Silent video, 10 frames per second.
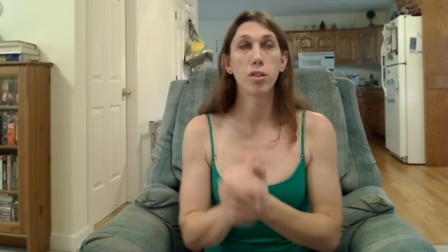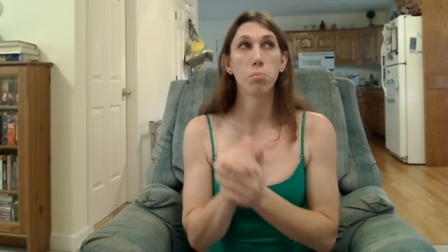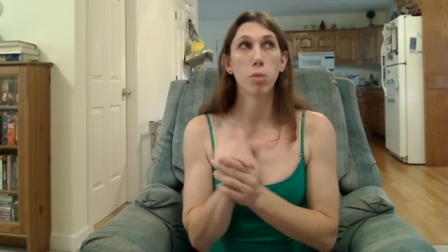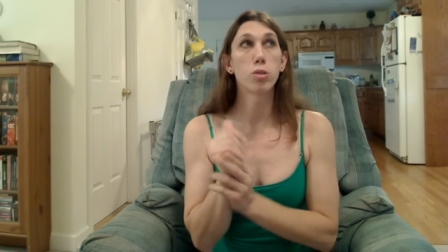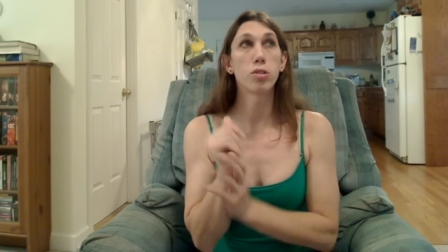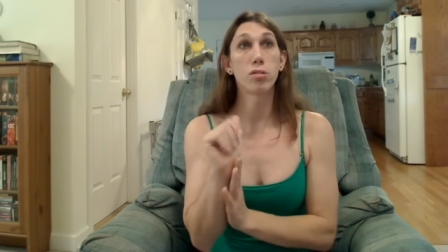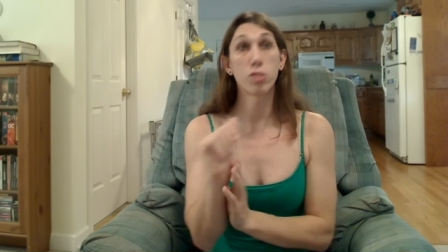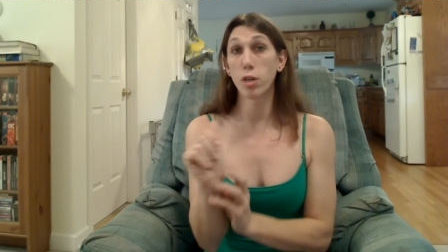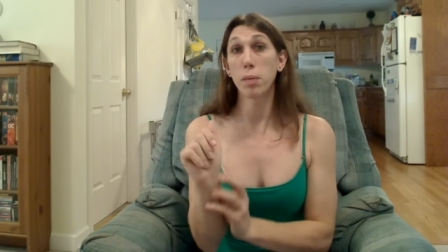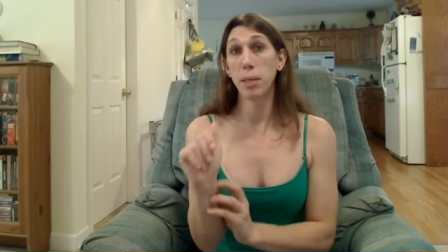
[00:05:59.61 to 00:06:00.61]
Most
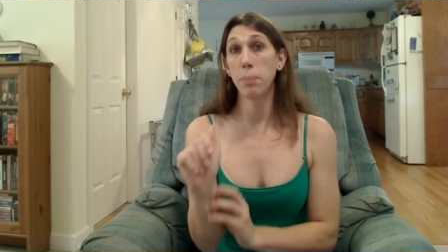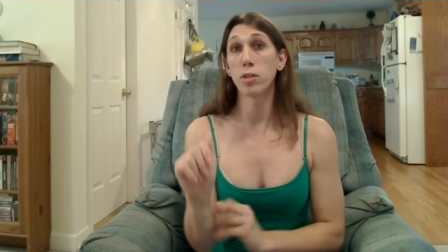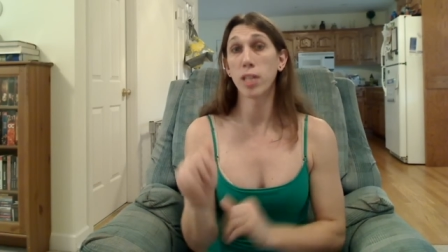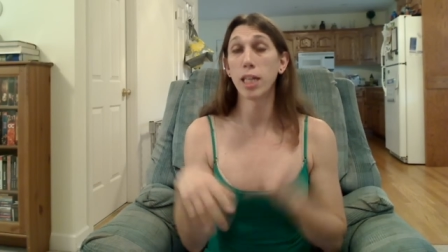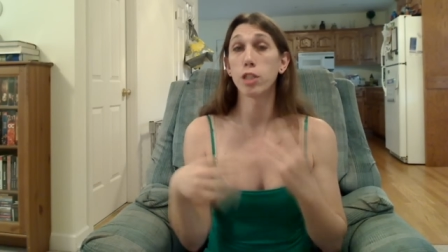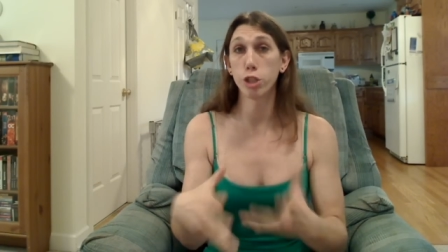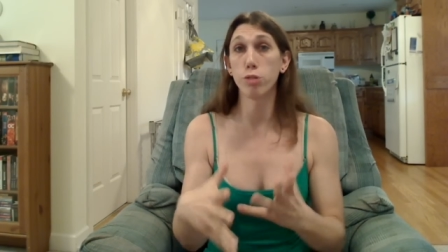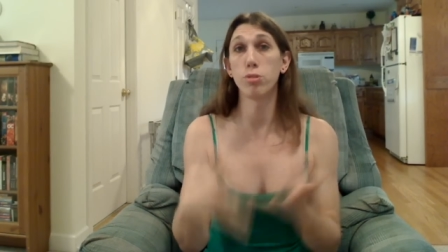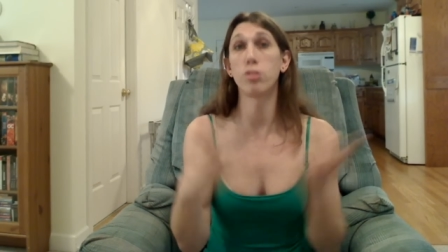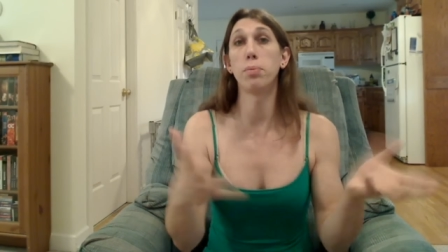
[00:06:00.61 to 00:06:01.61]
straight people cannot
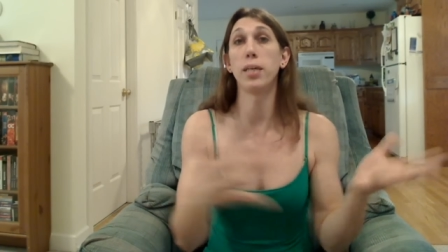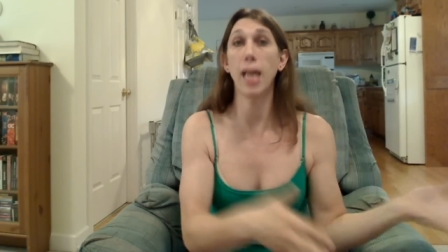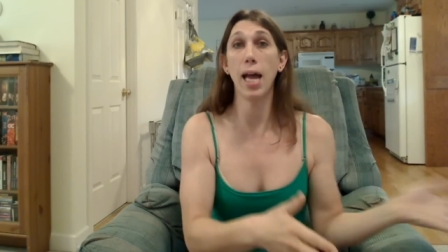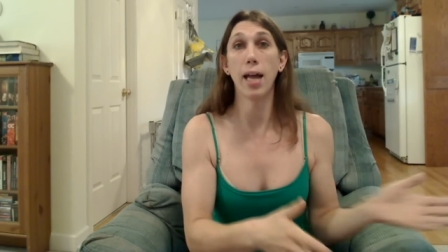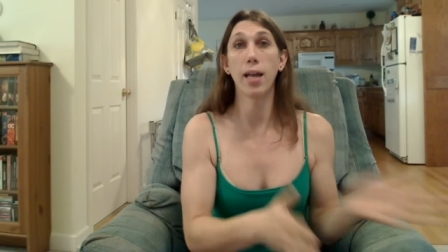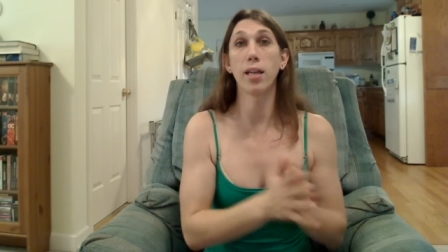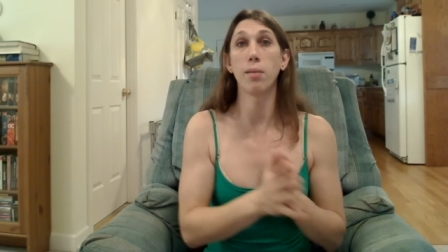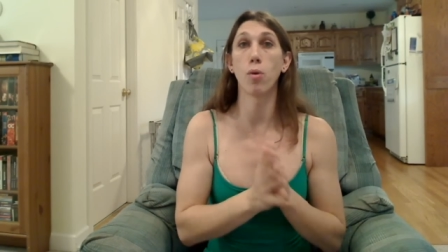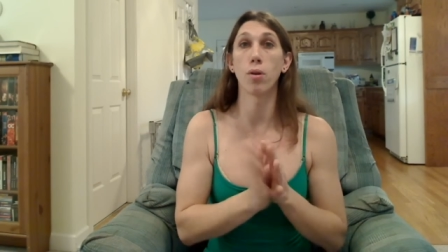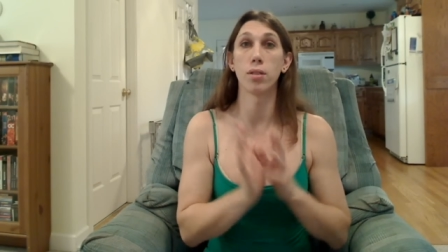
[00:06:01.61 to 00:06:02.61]
choose to be gay any
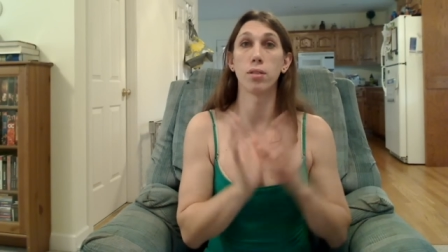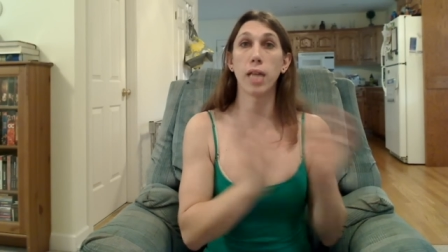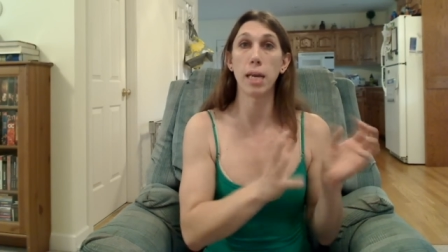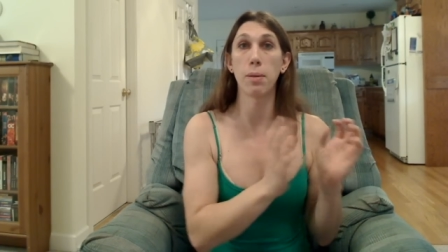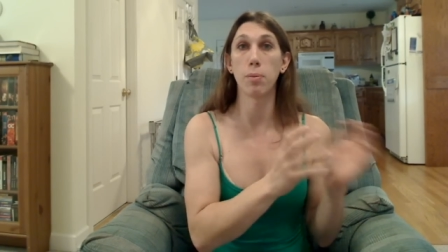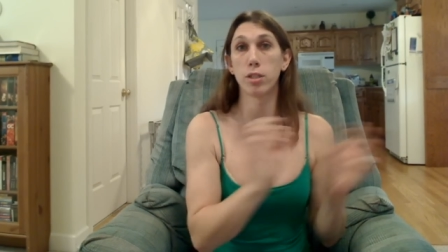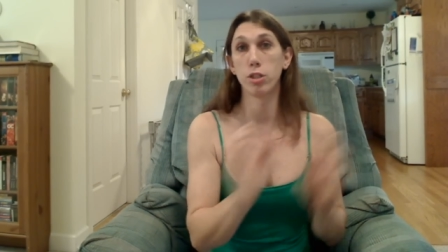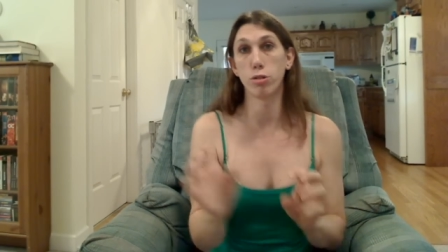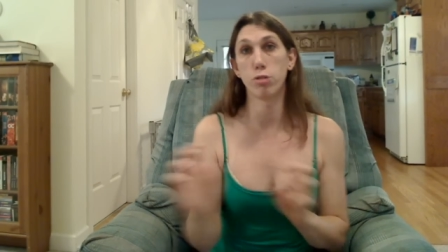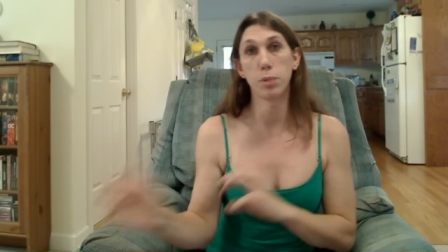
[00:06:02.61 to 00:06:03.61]
more than gay people
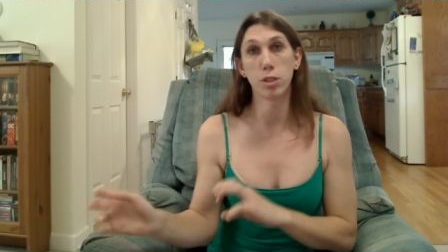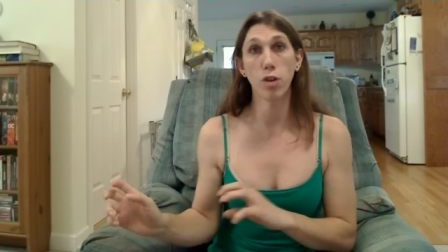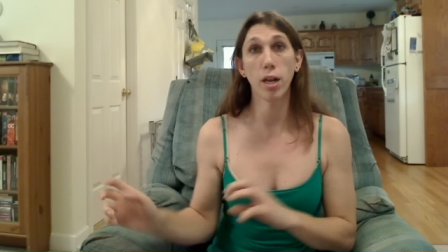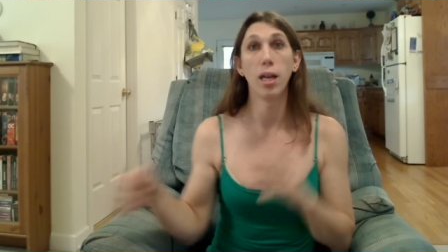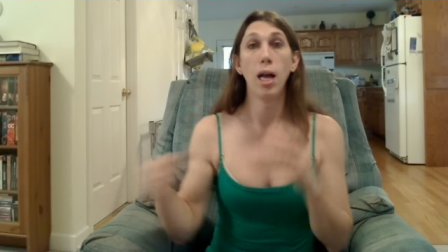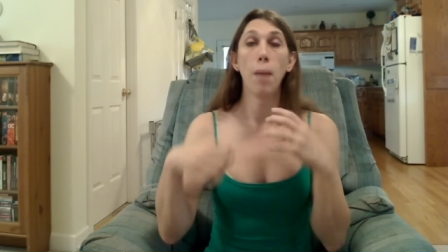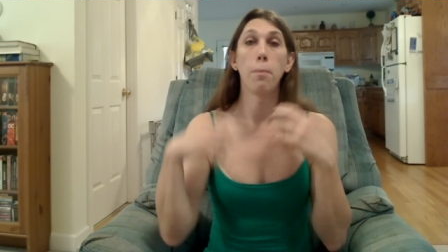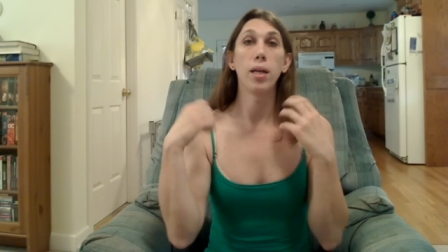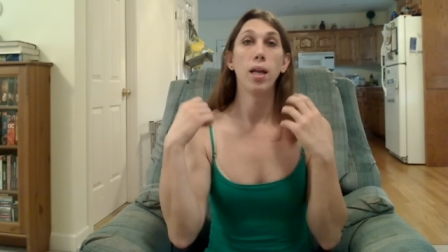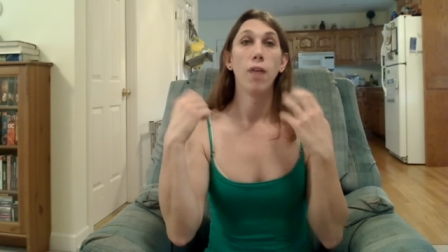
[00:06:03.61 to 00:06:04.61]
can choose to be straight.
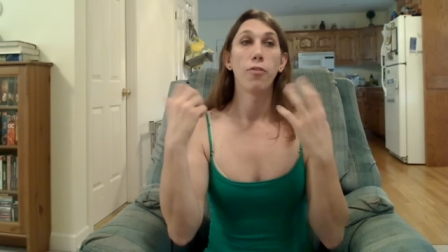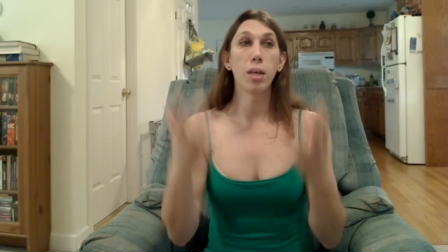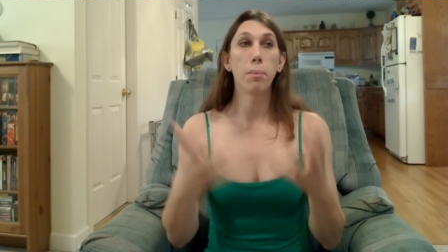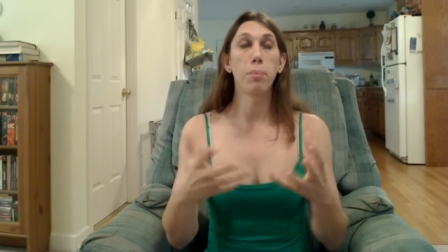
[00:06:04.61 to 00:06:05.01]
But the